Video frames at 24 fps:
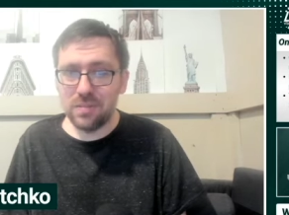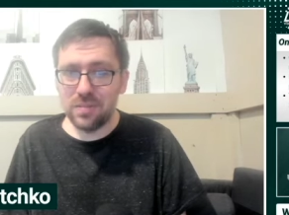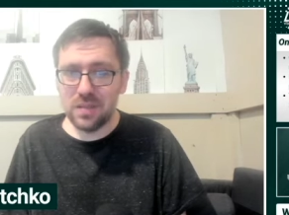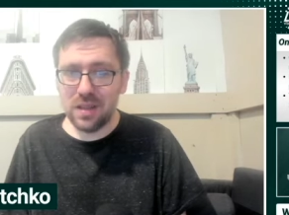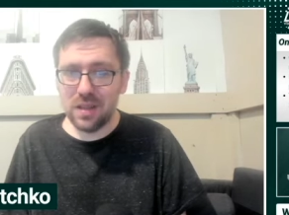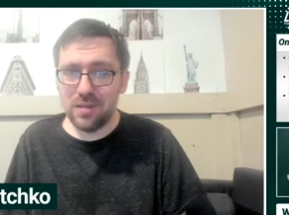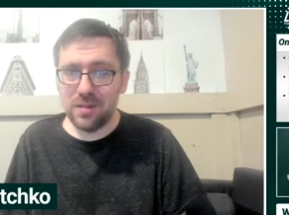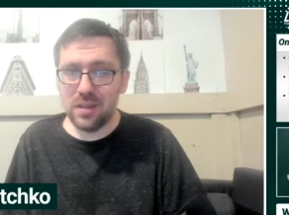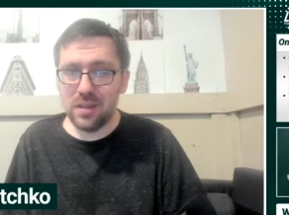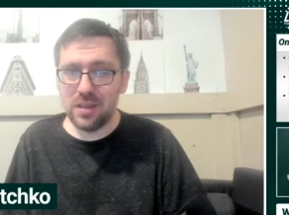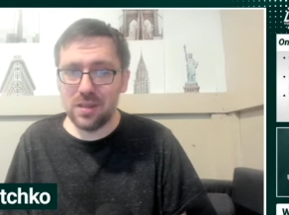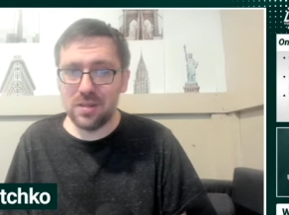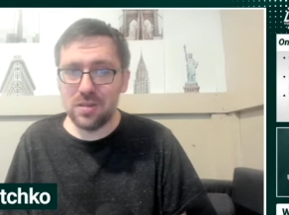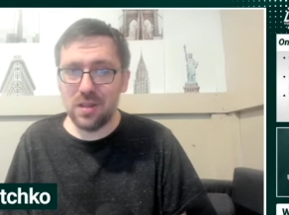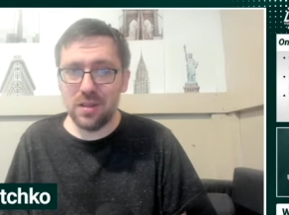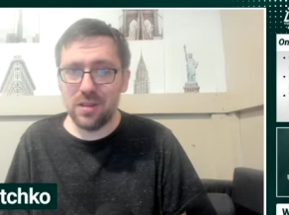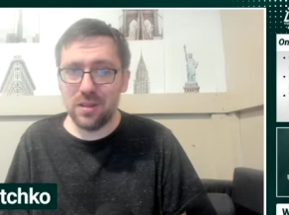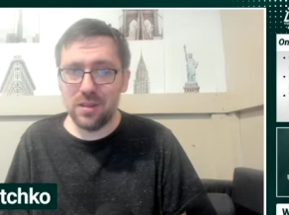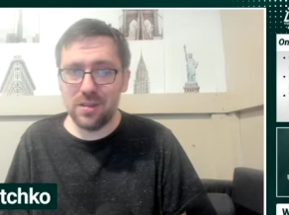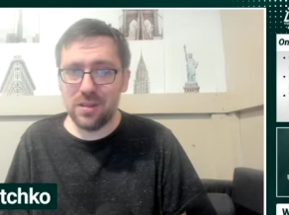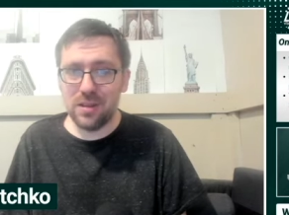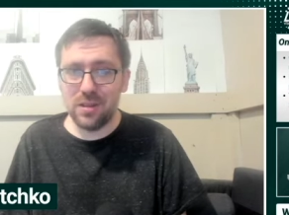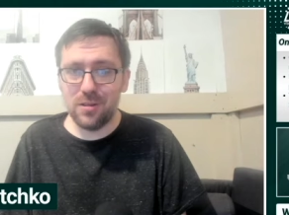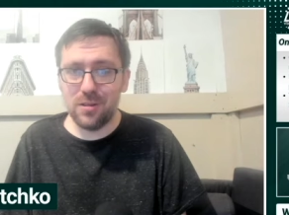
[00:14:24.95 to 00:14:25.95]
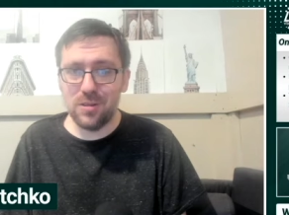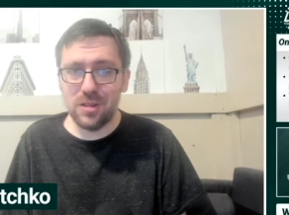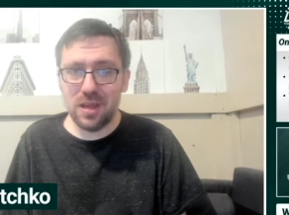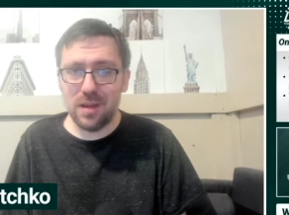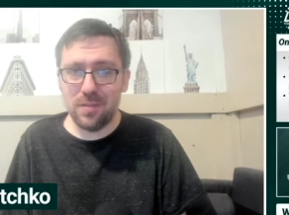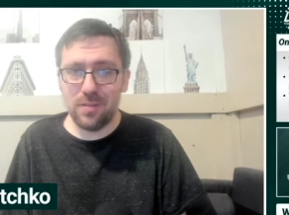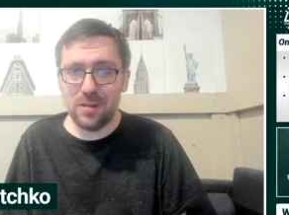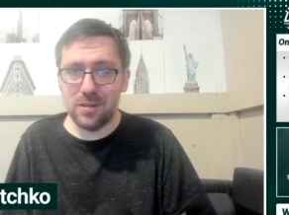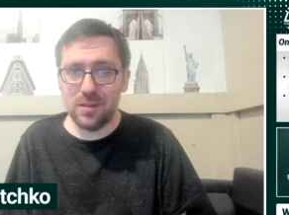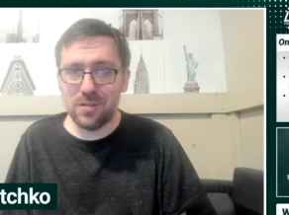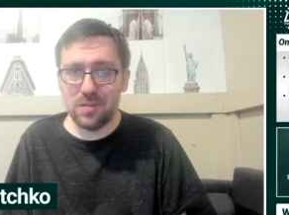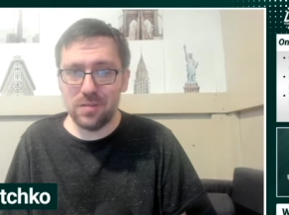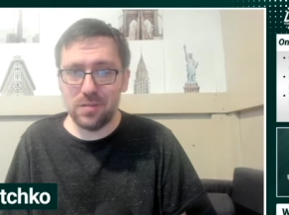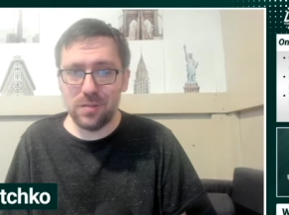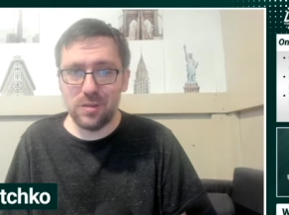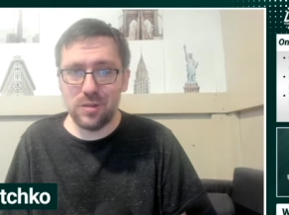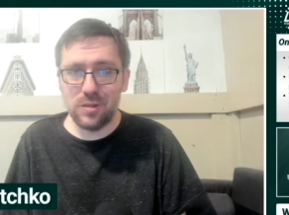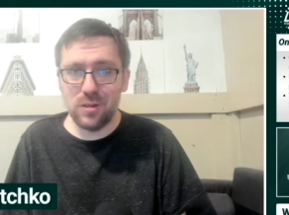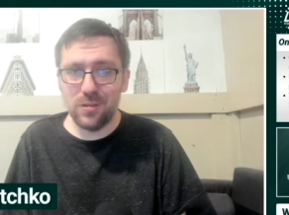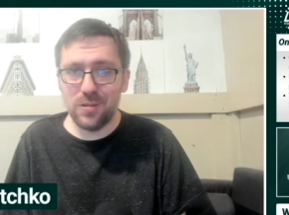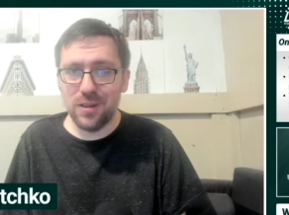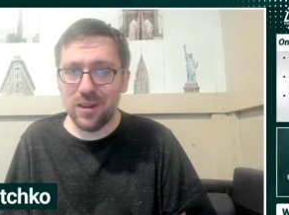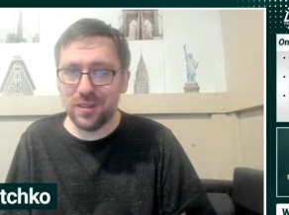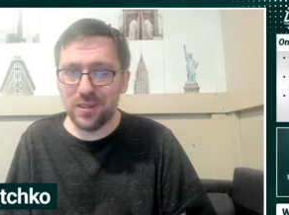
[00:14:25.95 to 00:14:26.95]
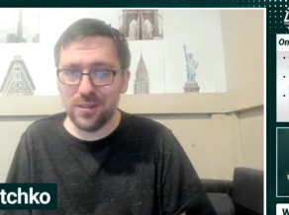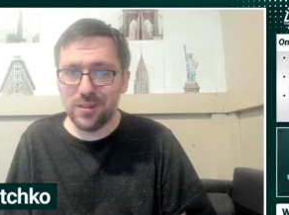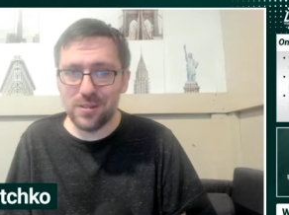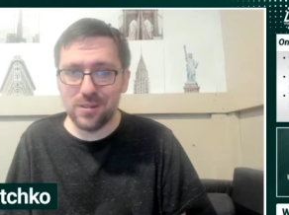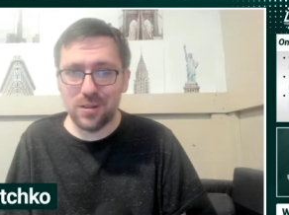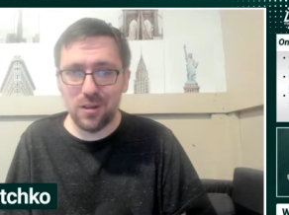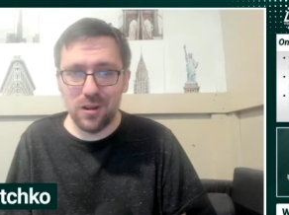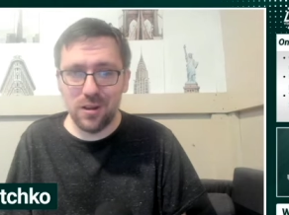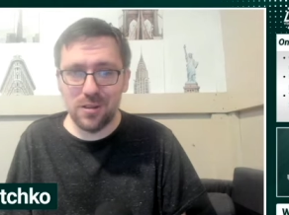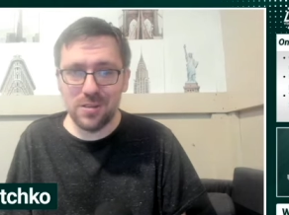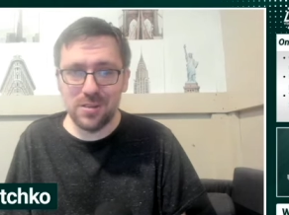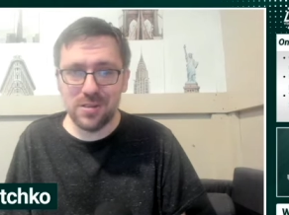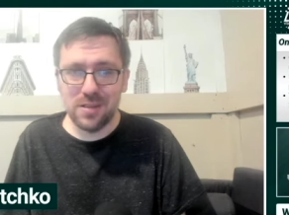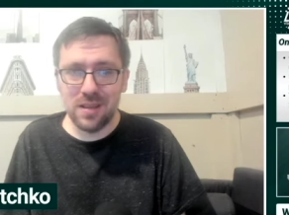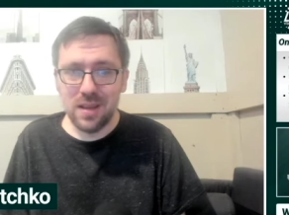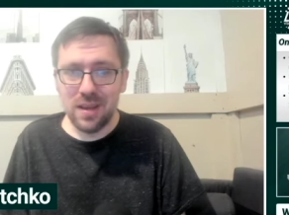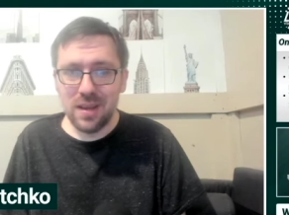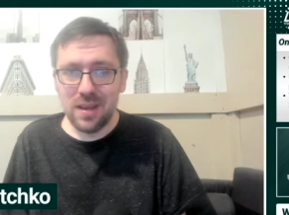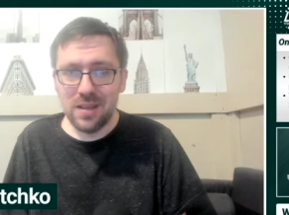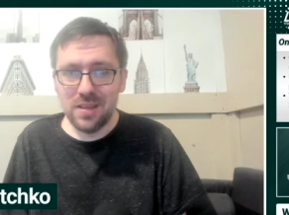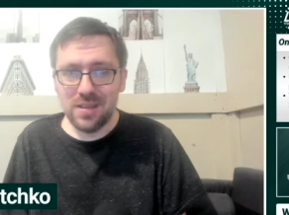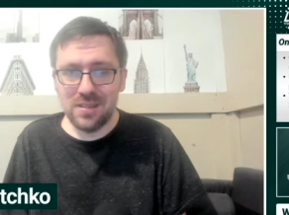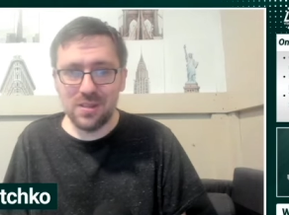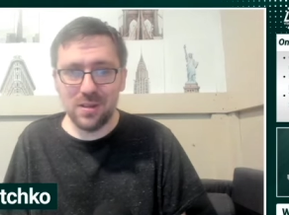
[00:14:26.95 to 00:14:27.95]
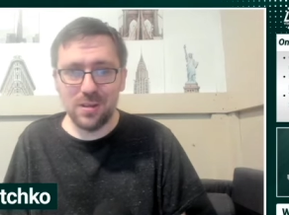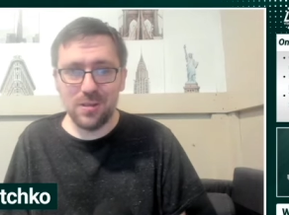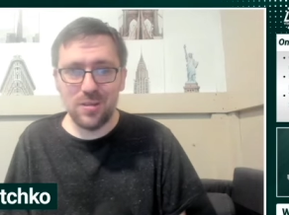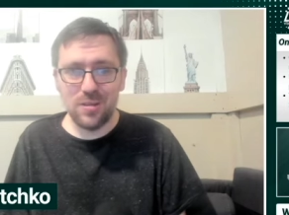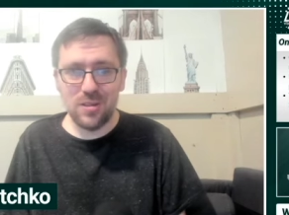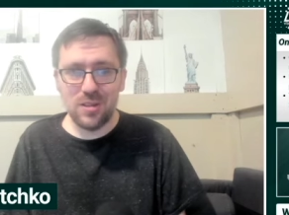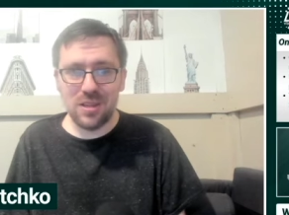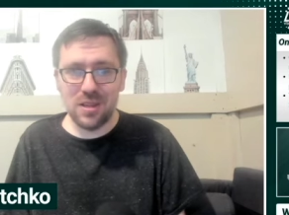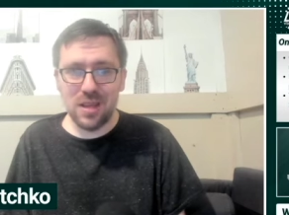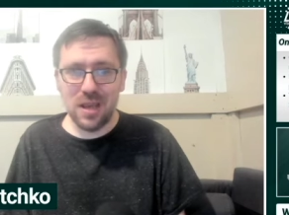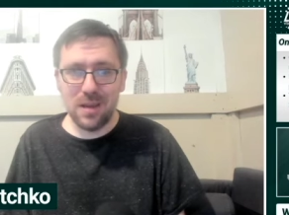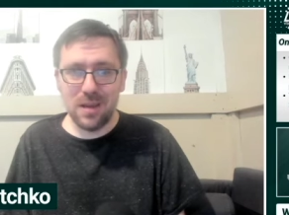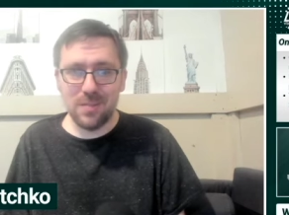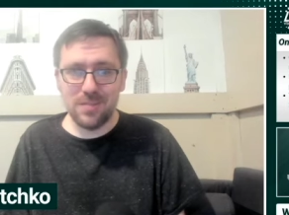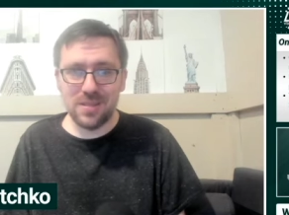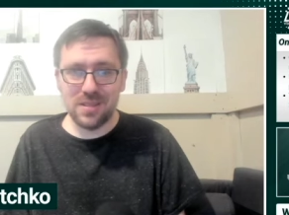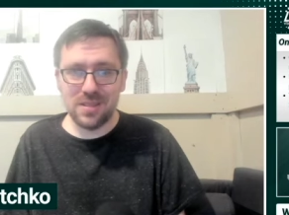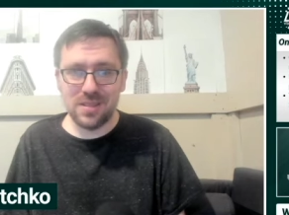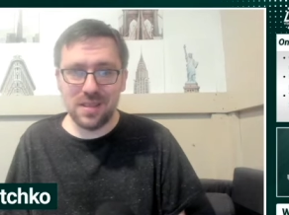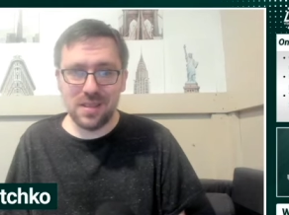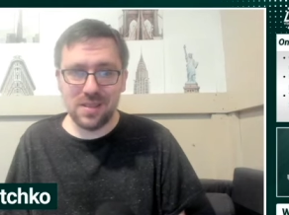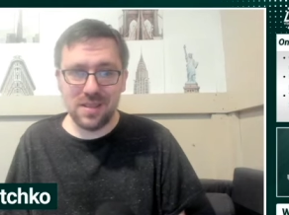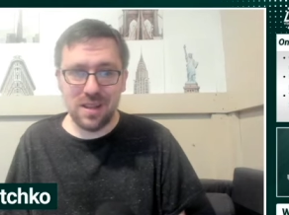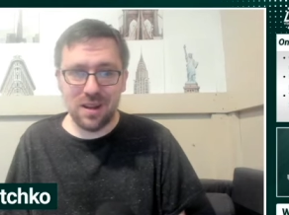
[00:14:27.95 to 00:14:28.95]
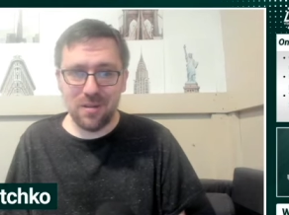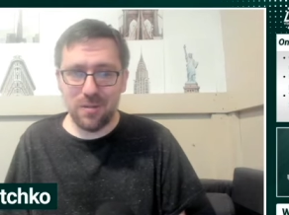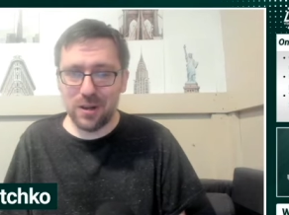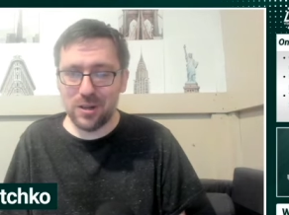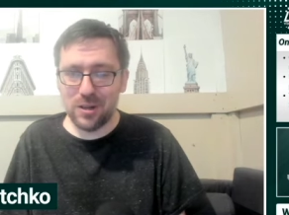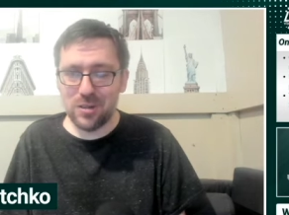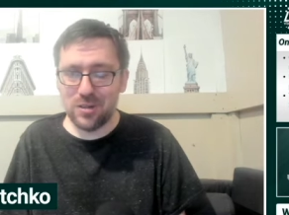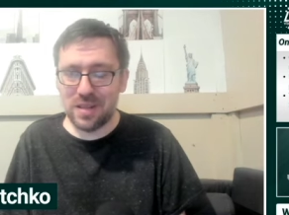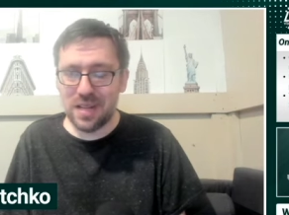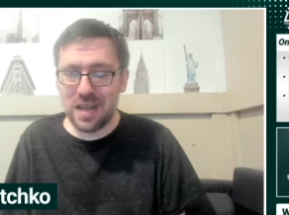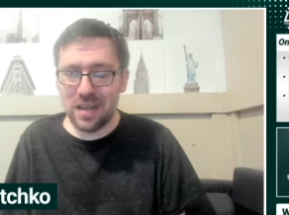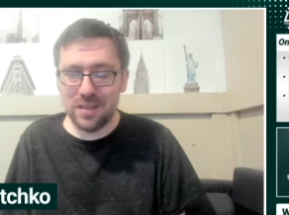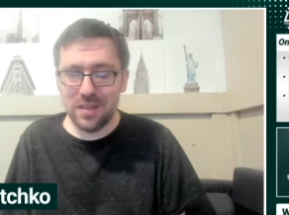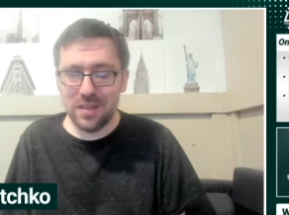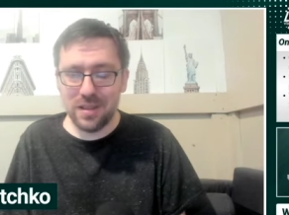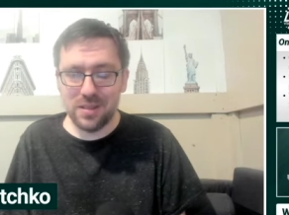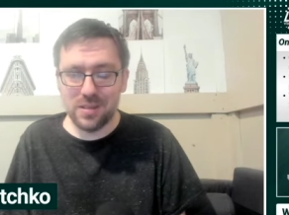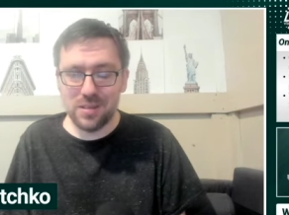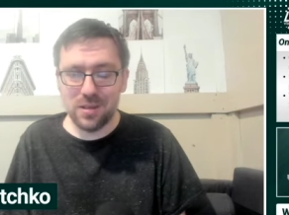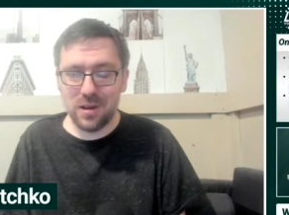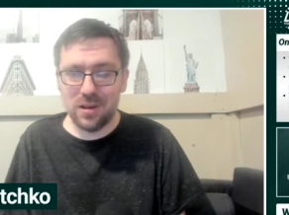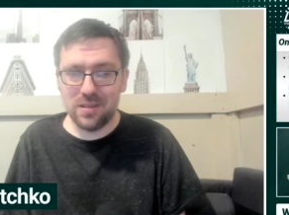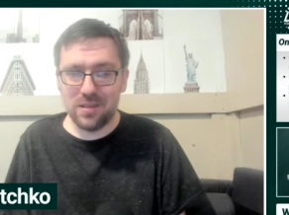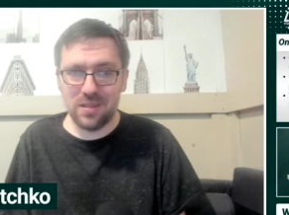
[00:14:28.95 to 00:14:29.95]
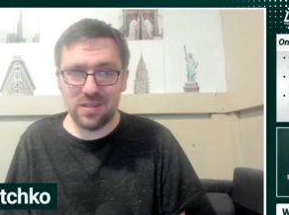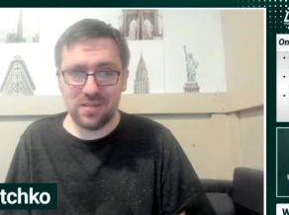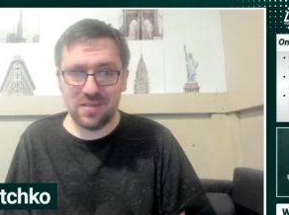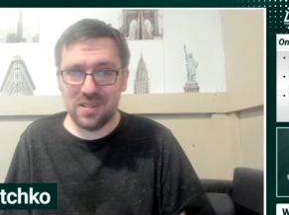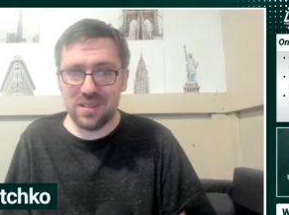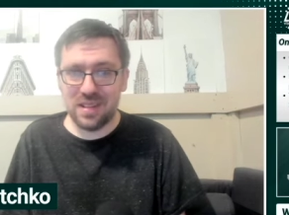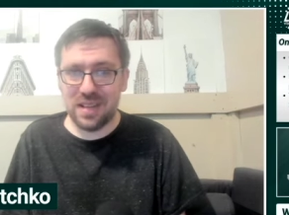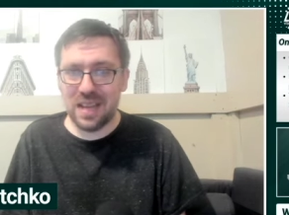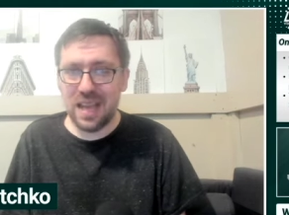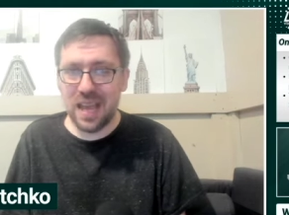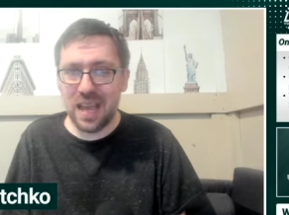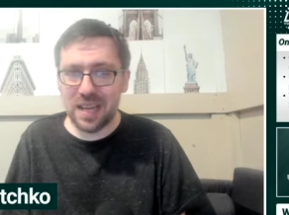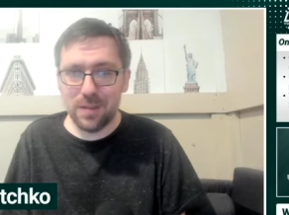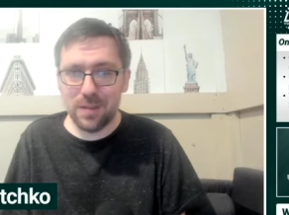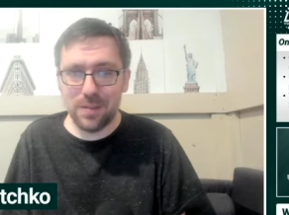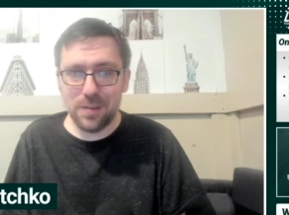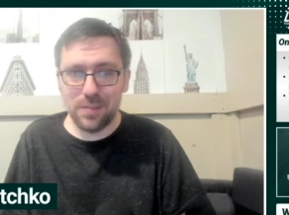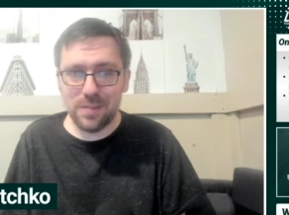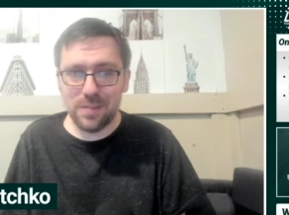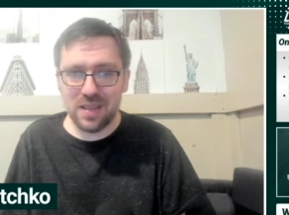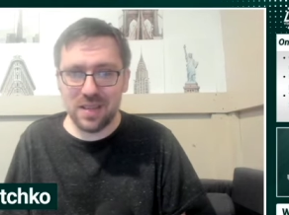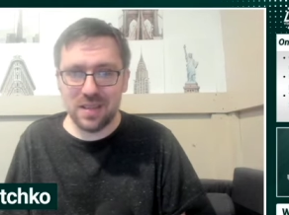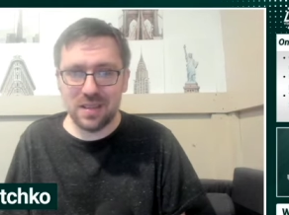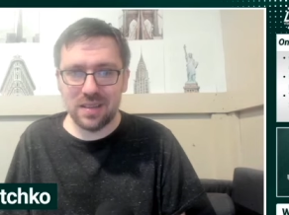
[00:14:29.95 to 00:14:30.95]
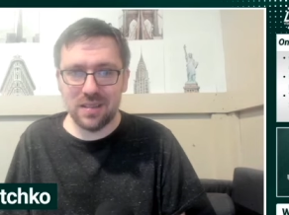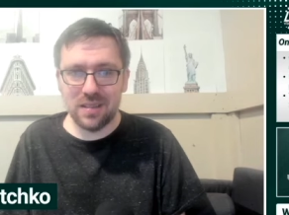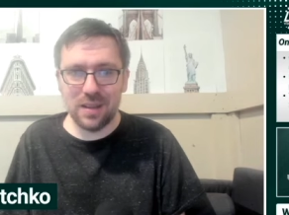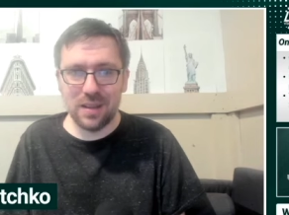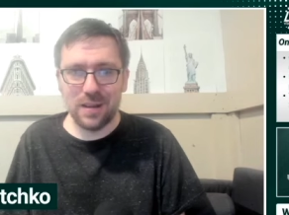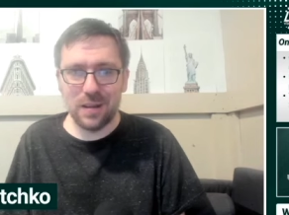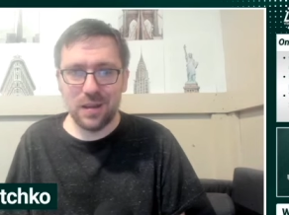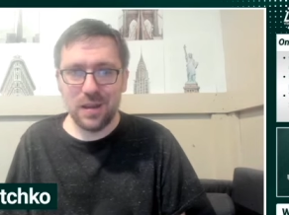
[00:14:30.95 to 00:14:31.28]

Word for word: I mean, the the, the other GM when, when Joe Douglas calls these other GMs and says I want to trade Allen Lazard, they're gonna hang up immediately.